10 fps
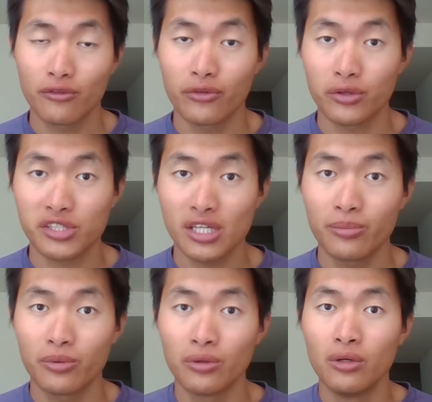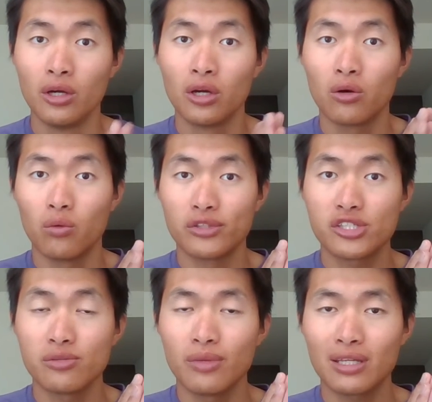For example,
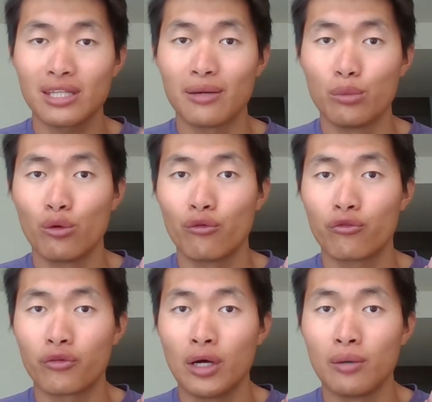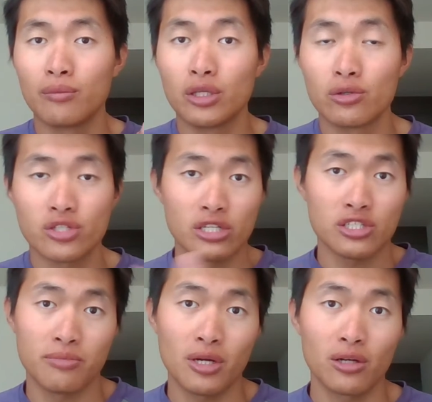once you make that move from Utah
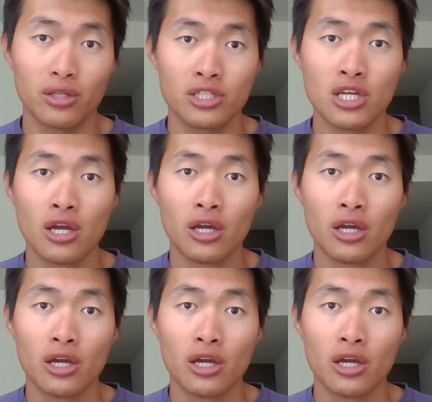to Maryland,